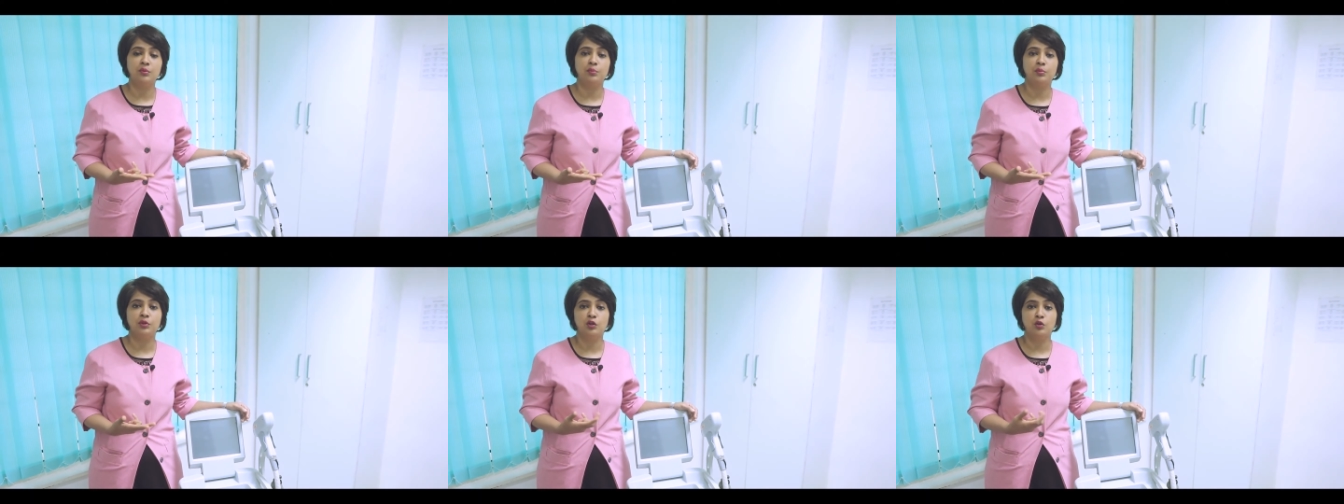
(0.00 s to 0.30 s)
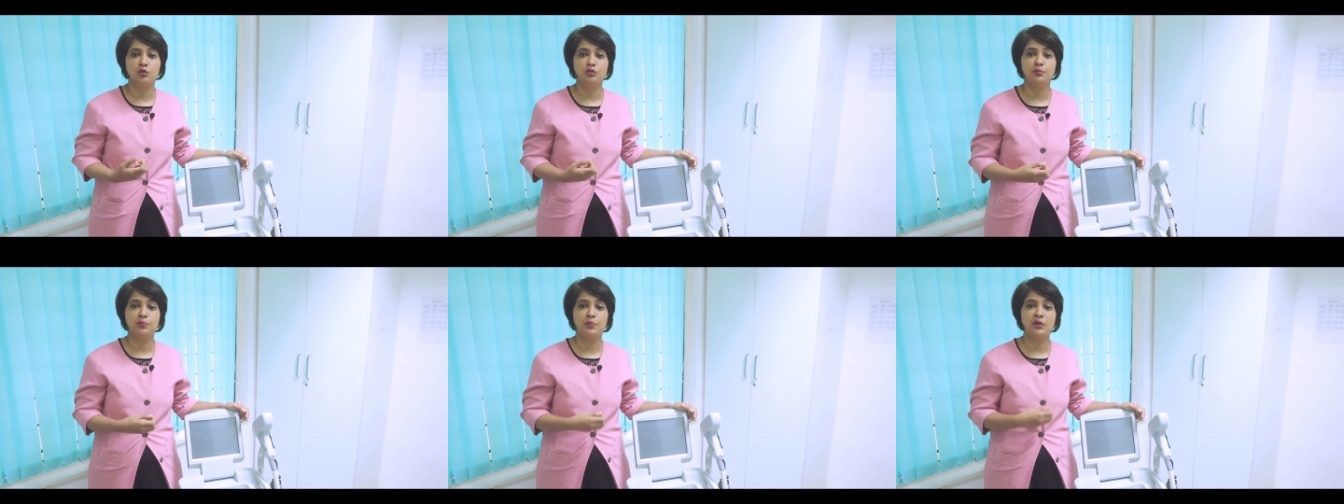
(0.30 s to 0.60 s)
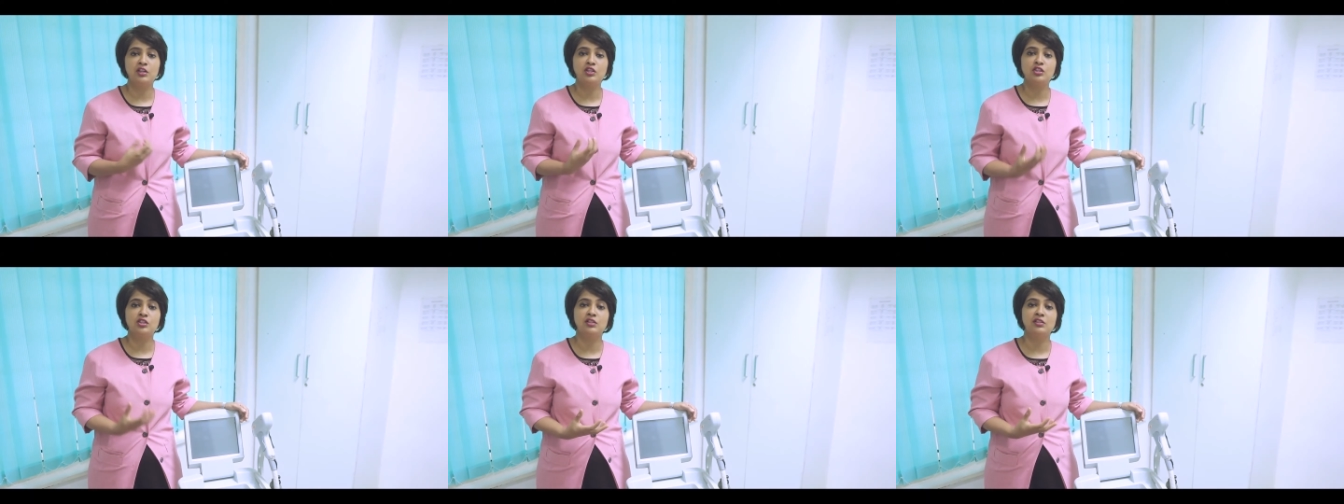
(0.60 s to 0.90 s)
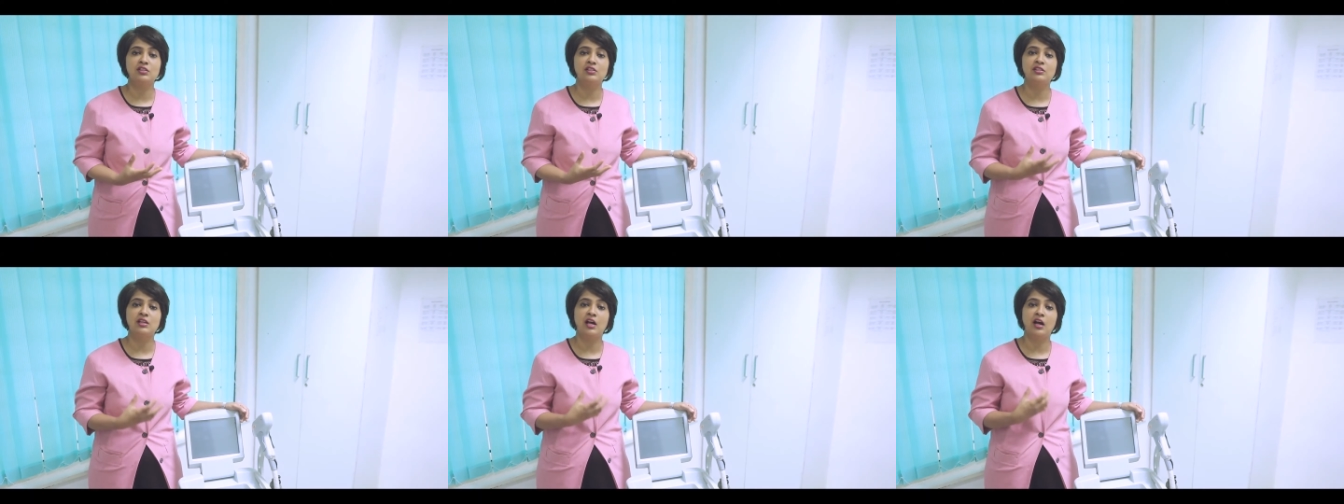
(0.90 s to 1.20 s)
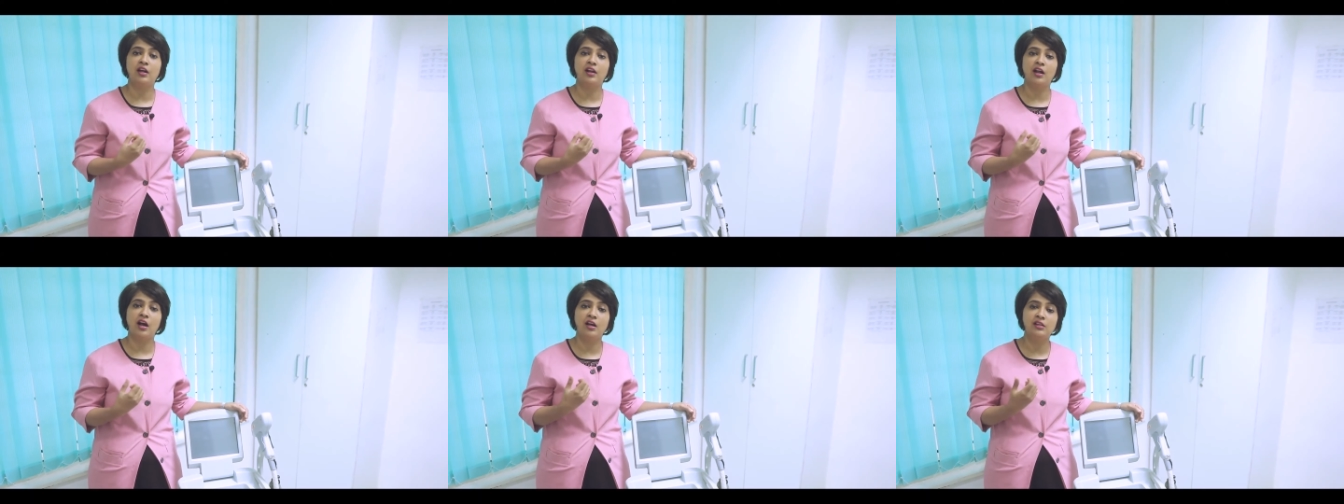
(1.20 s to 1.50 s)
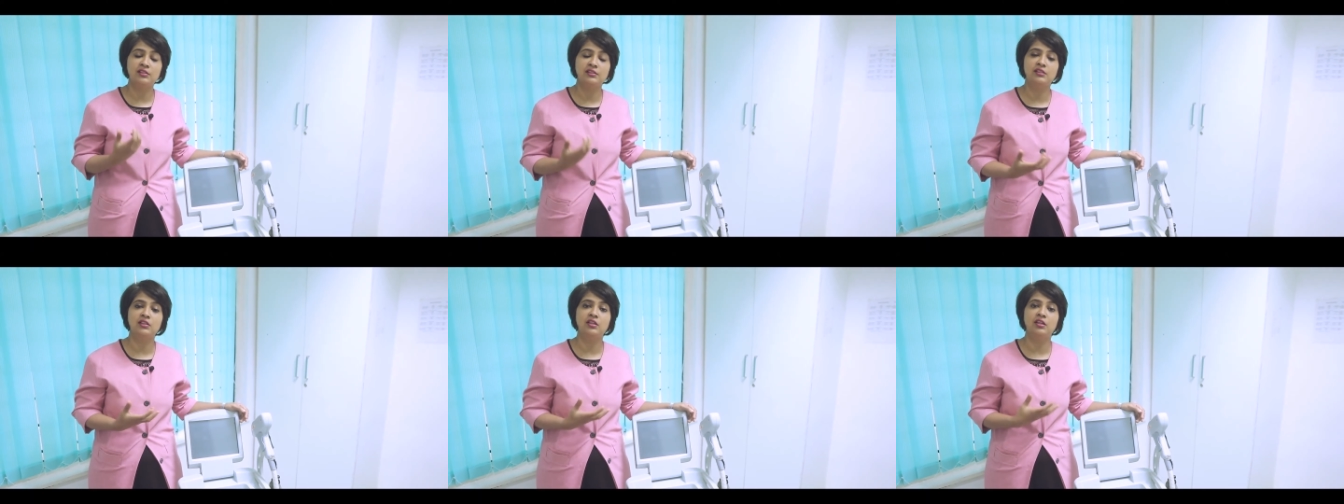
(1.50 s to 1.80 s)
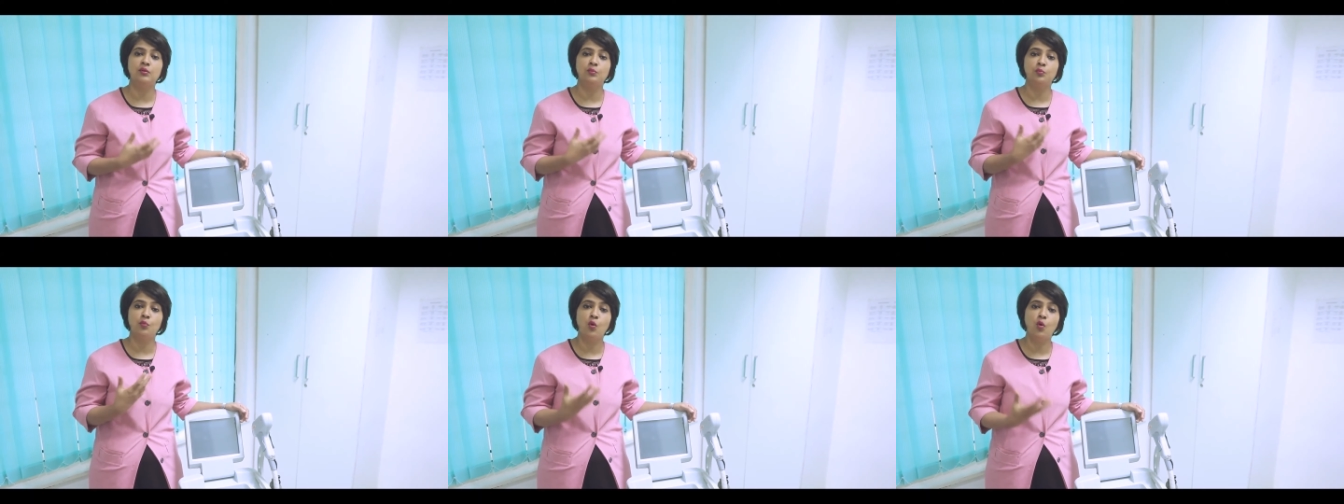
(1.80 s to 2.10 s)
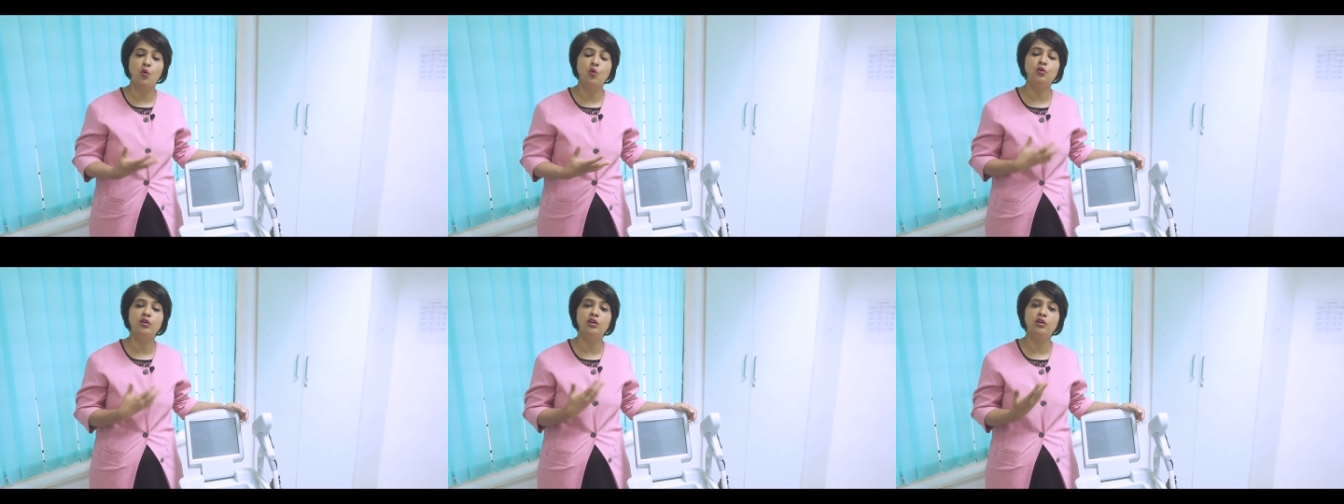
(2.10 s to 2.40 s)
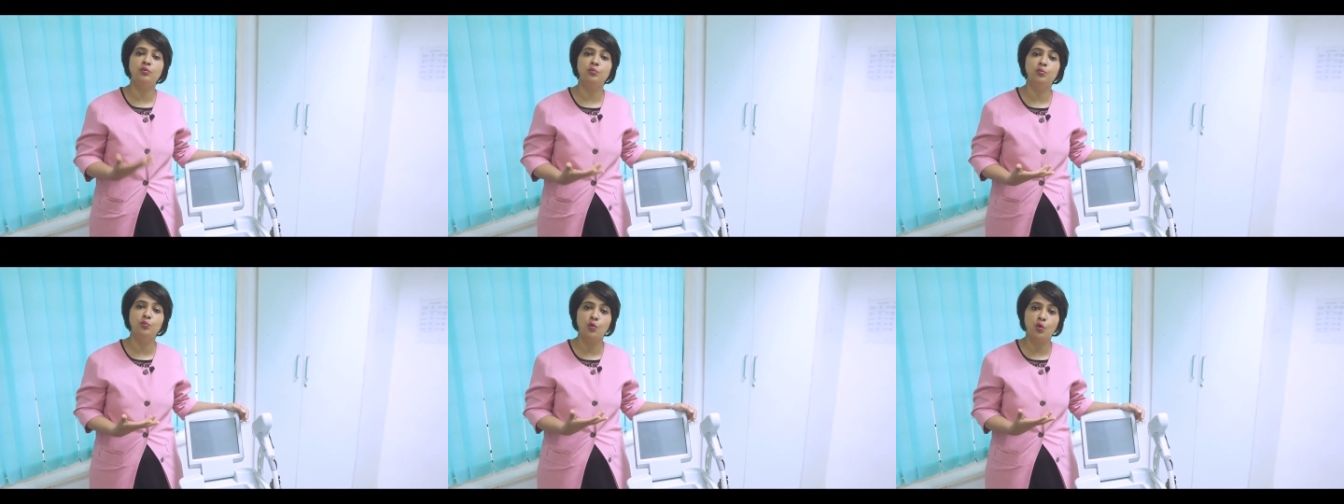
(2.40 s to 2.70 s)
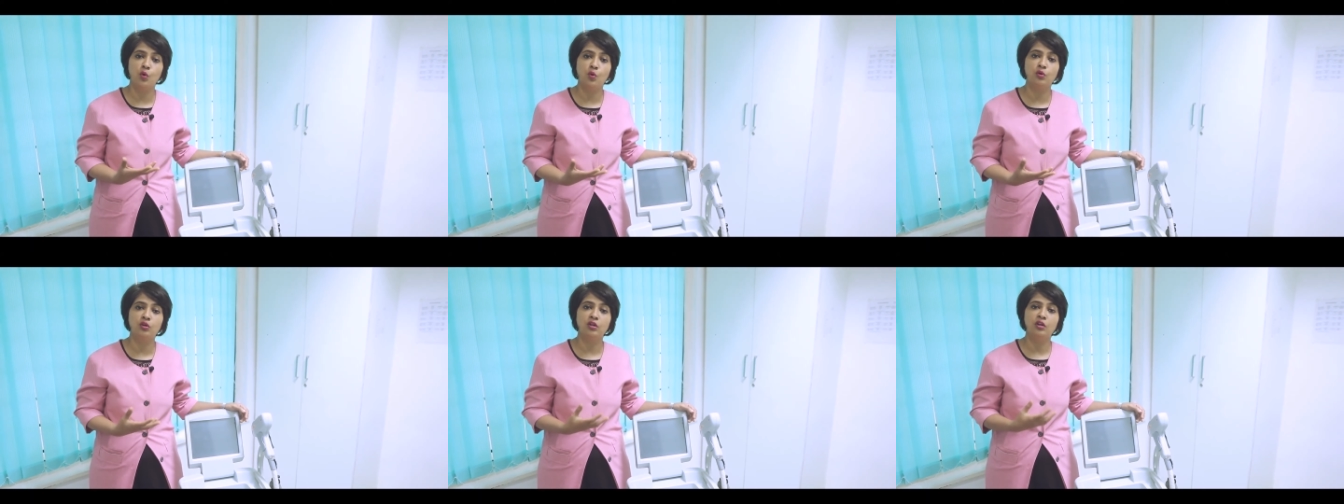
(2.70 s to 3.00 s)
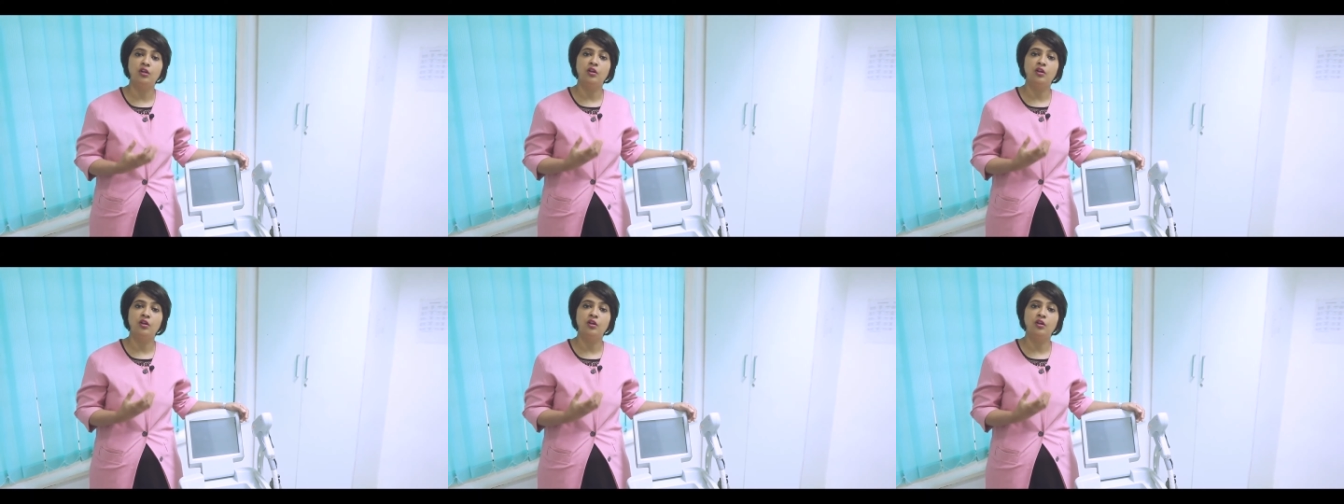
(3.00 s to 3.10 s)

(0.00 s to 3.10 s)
because patients are asking more and more